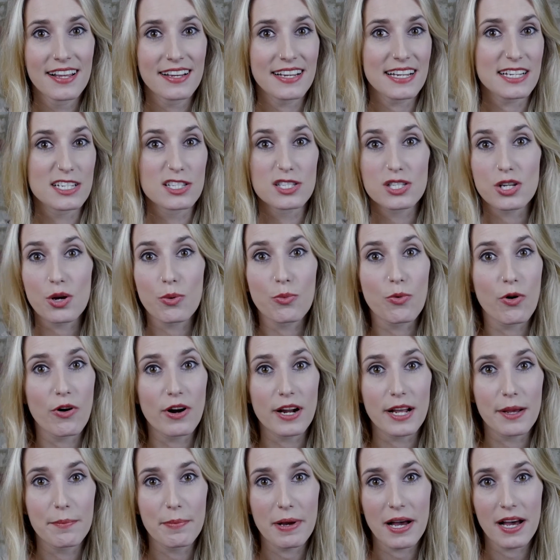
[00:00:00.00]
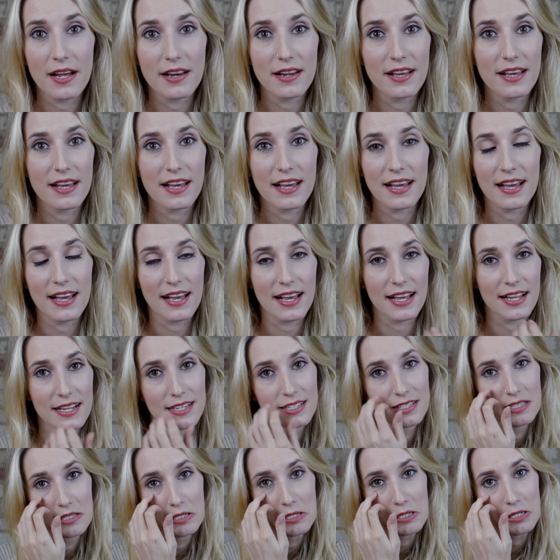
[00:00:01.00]
need to stop worrying about it
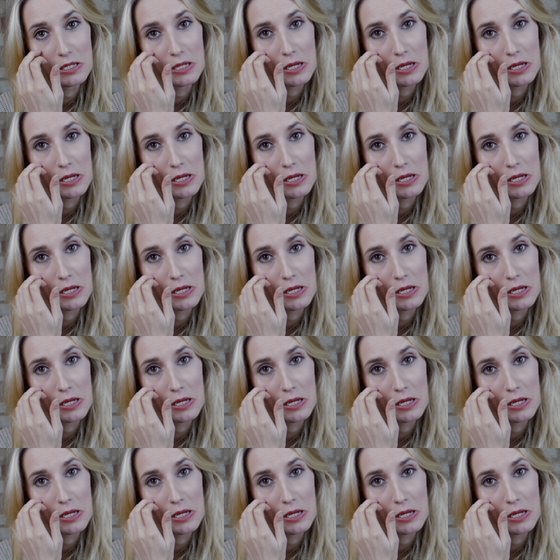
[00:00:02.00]
and,